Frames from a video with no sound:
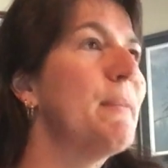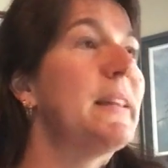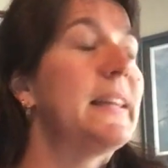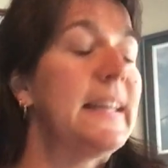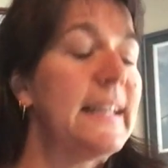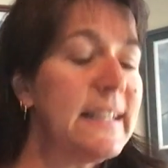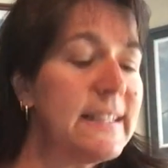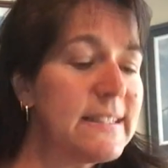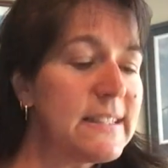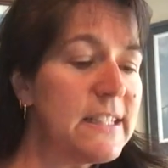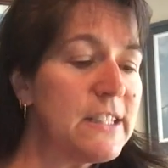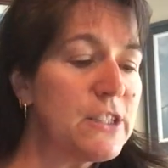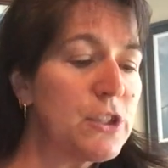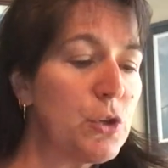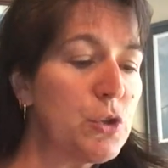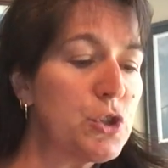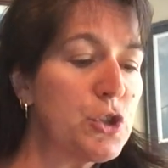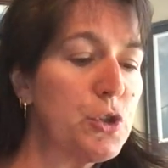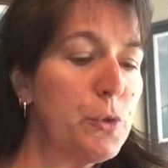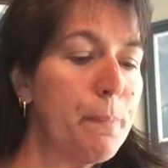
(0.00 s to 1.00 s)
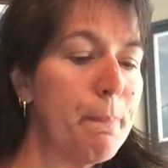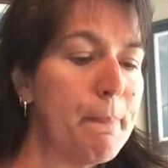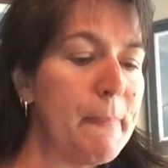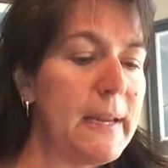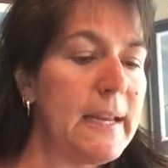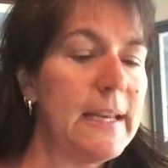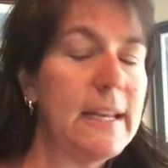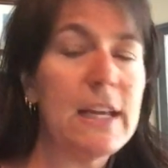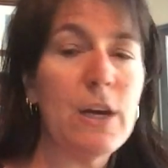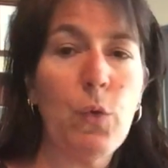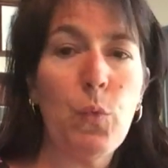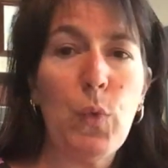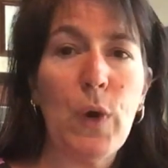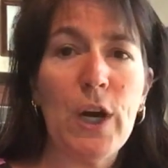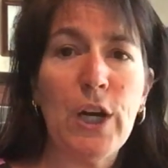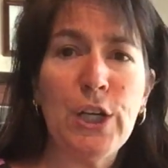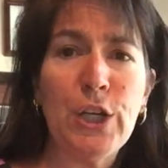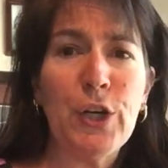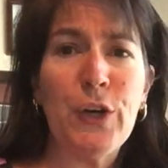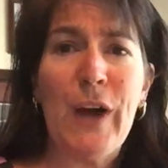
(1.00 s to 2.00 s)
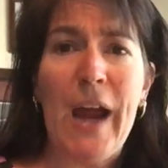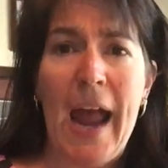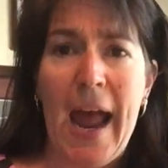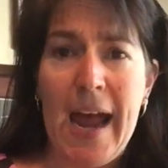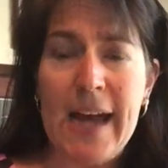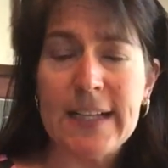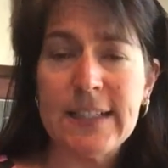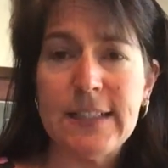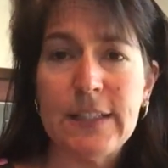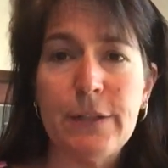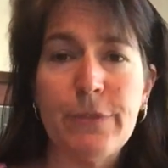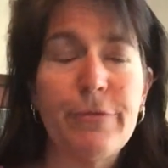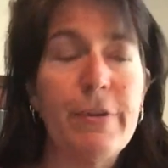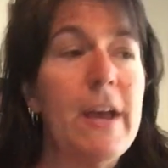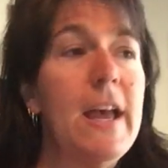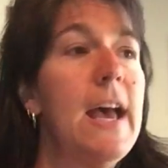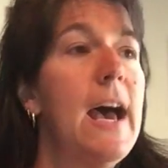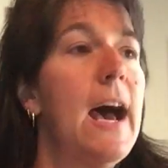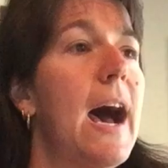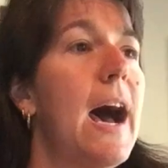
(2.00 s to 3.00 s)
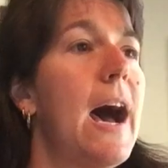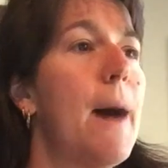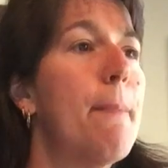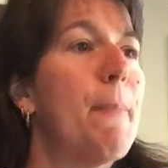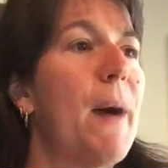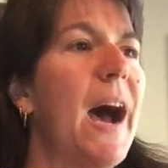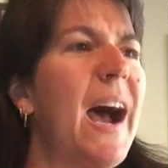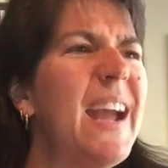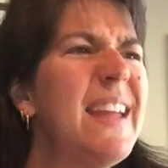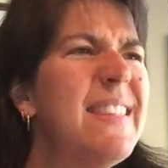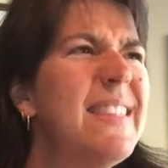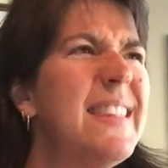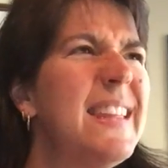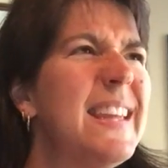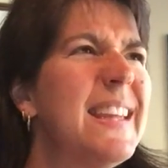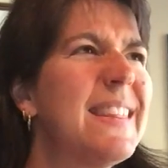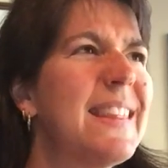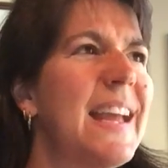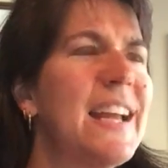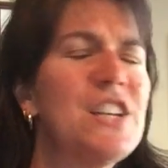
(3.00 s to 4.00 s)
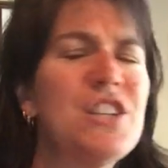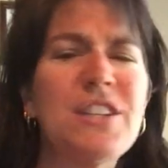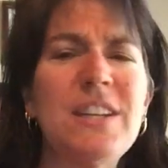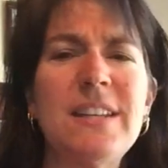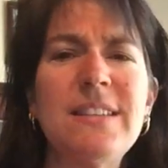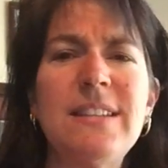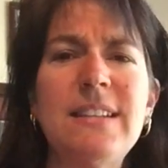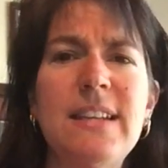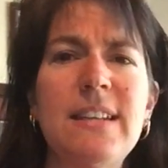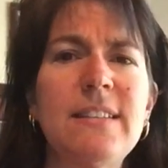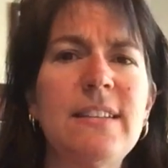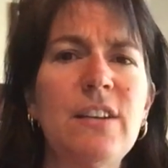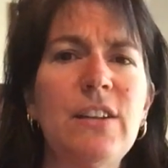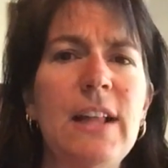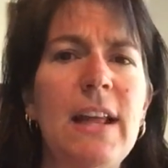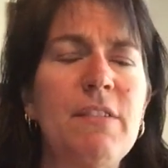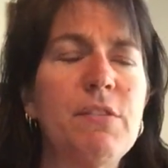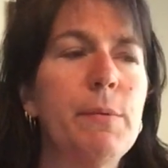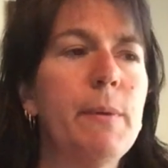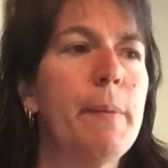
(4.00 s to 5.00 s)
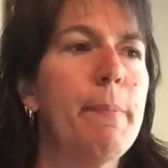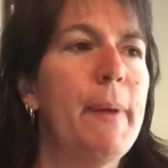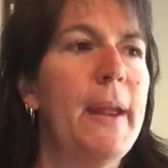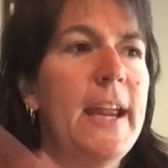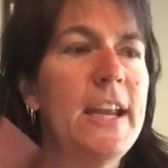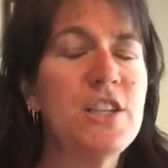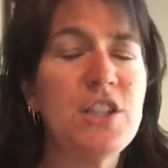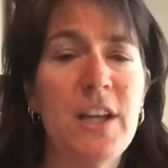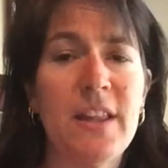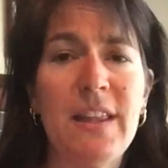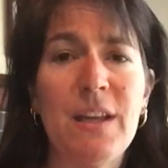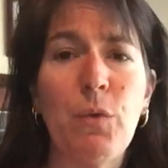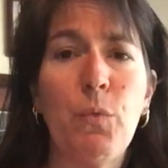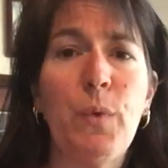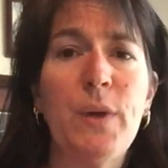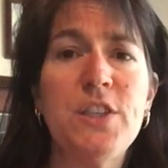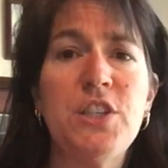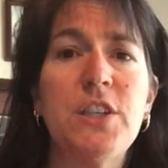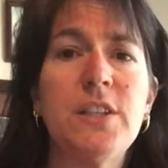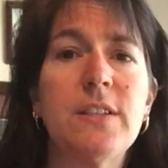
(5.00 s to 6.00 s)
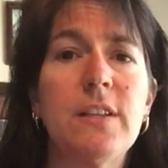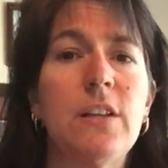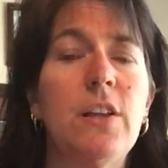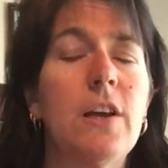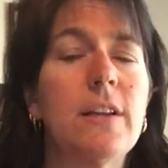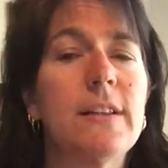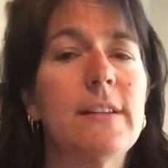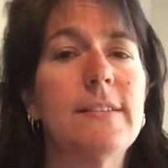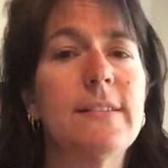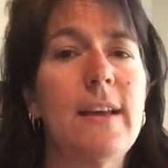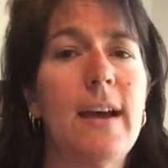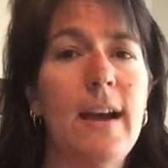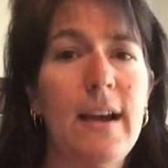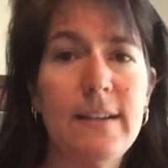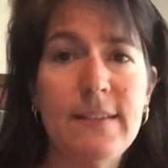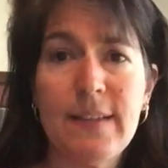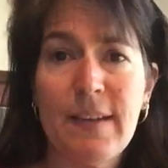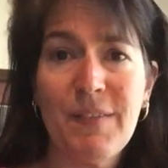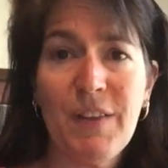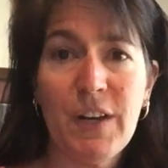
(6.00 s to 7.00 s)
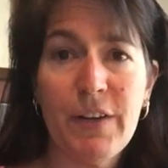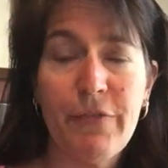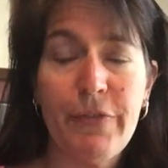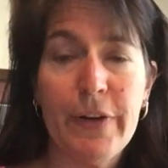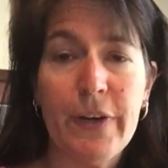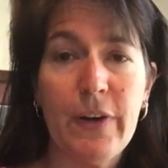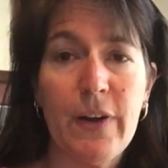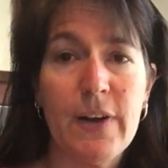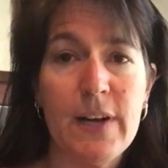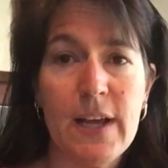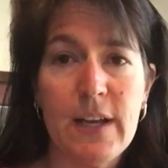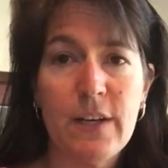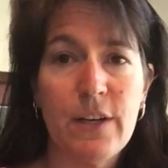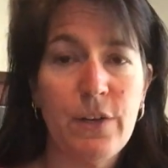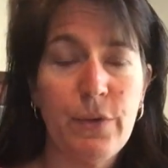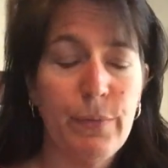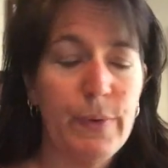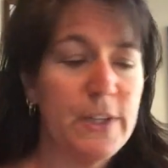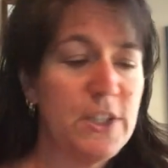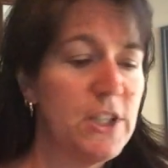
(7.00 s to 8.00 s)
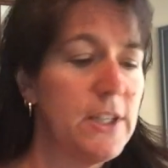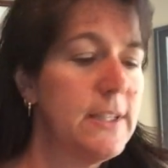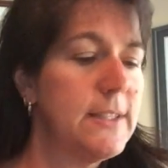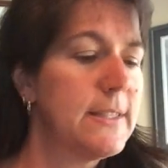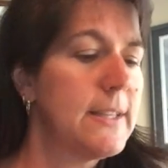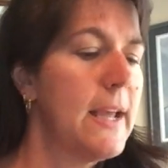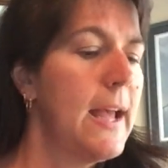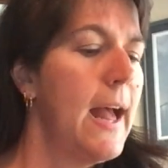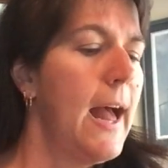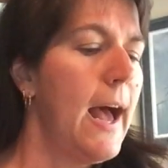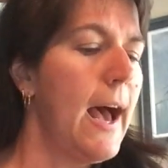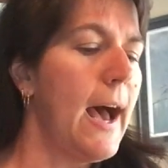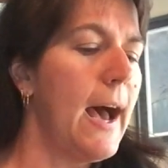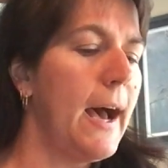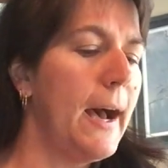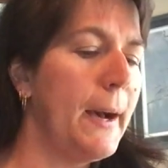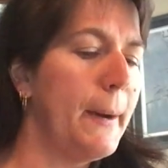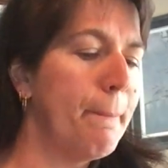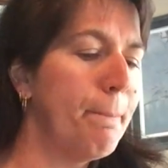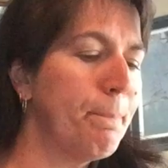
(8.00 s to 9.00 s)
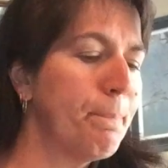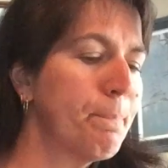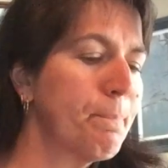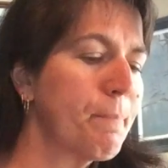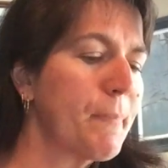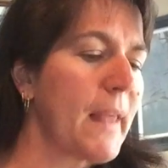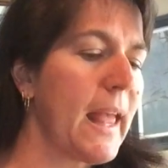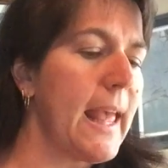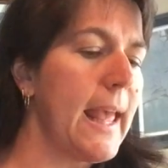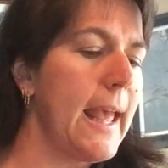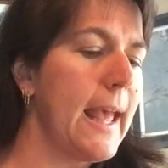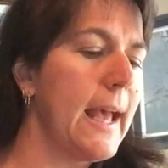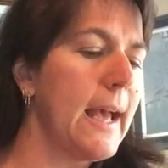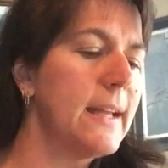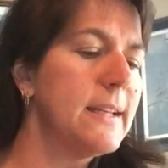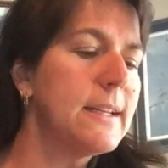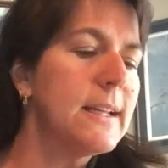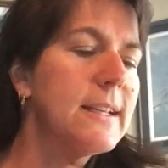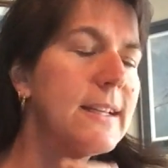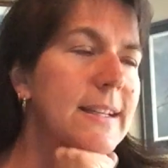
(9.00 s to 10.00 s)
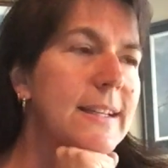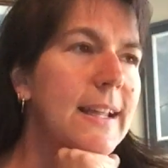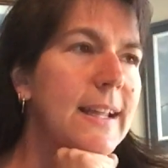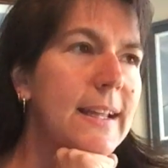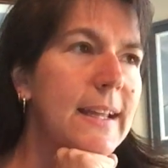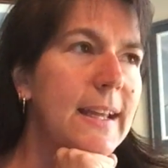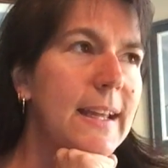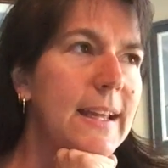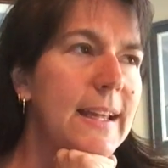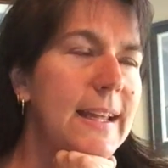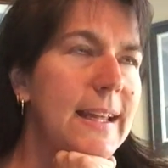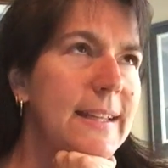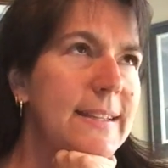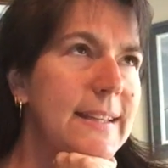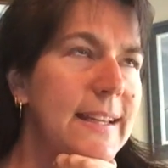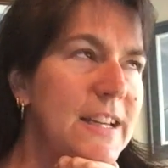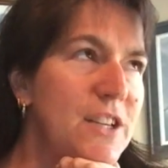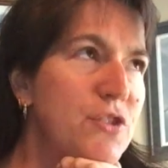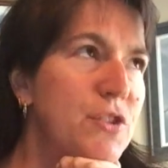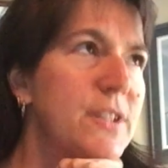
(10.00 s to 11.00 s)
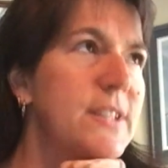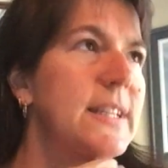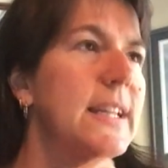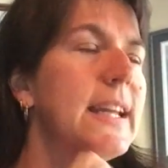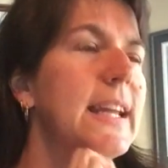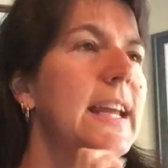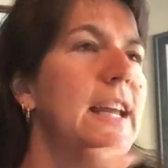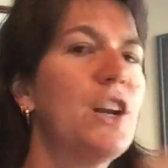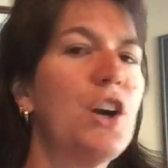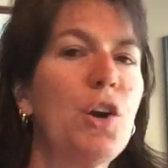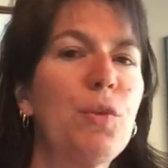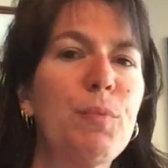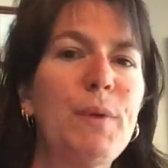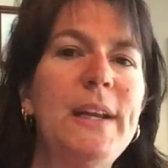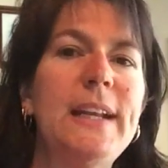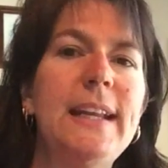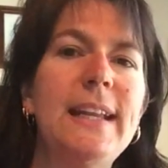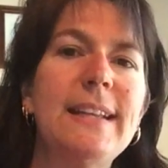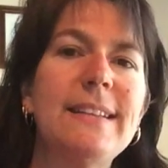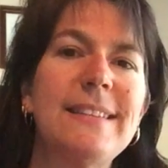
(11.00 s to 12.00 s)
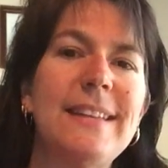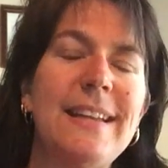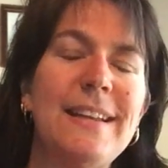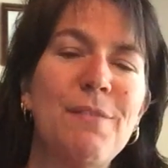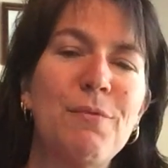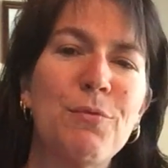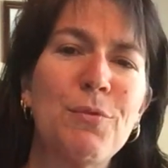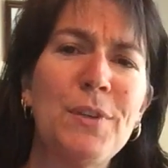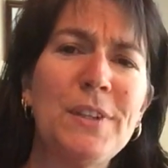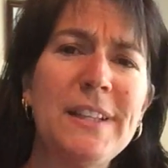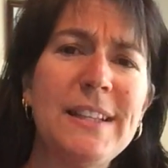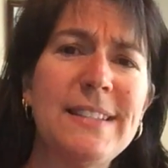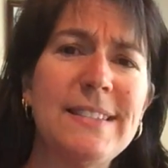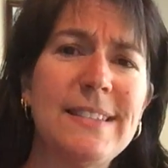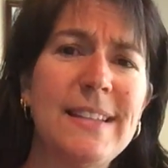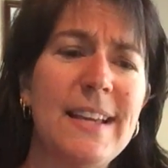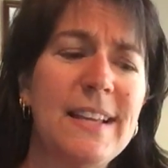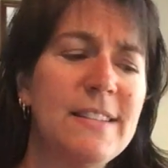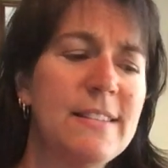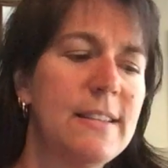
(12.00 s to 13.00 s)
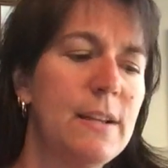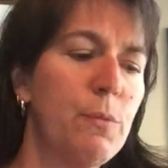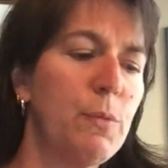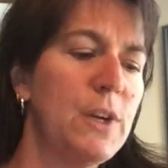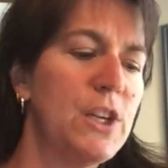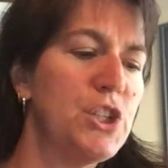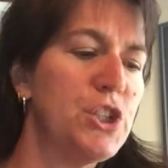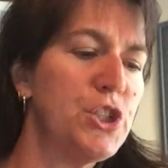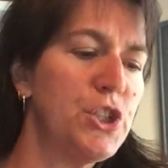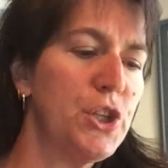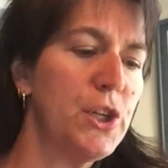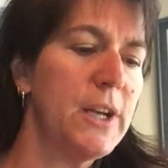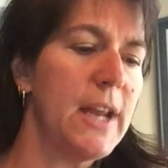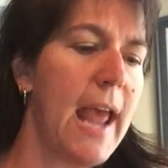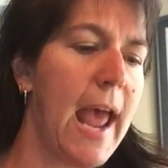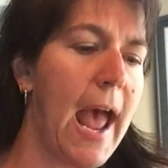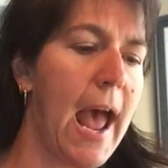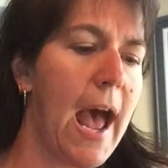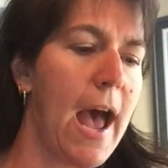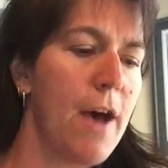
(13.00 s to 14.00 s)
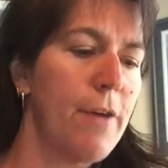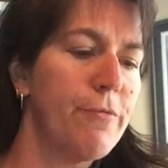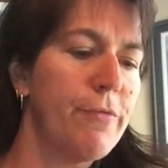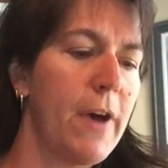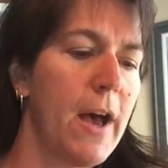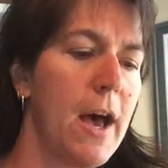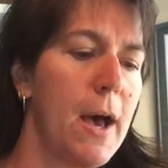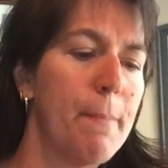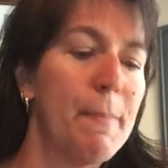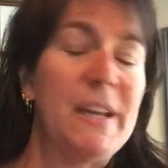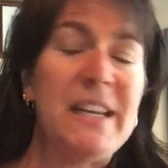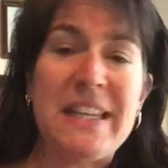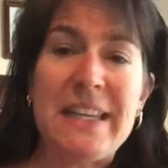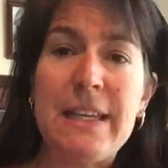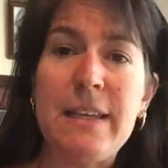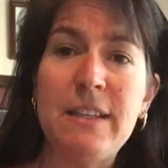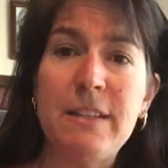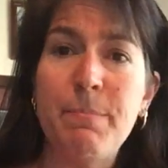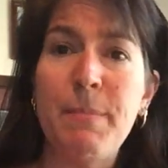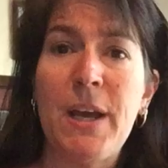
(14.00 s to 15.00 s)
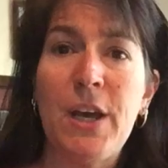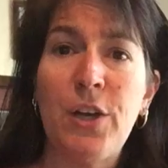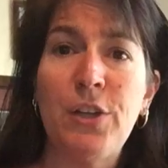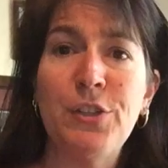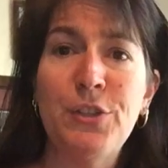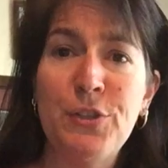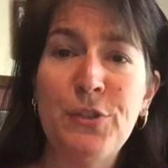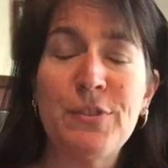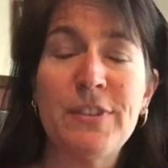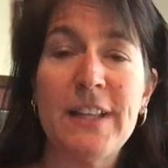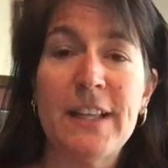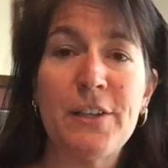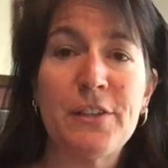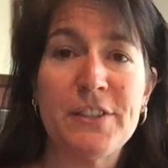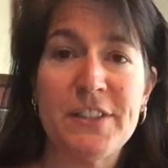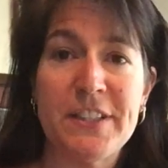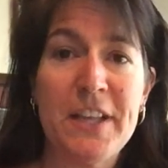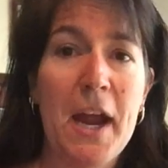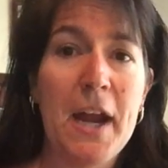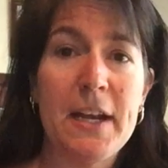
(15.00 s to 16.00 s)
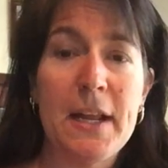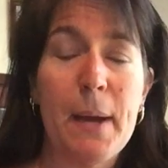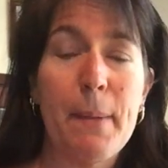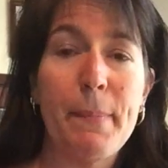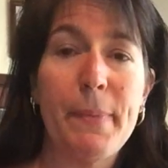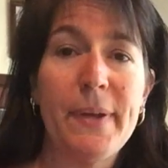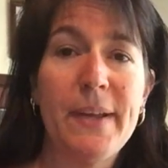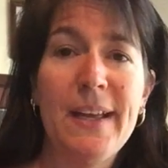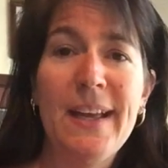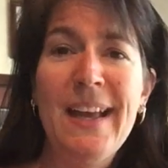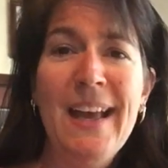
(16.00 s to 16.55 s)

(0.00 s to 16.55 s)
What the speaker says: Links to social media where you're active. I think that doesn't necessarily have to be a page. I think widgets along the sides. I've got to figure out how to do widgets. And it's interesting, in our readings, it really says that we should have an email newsletter sign up.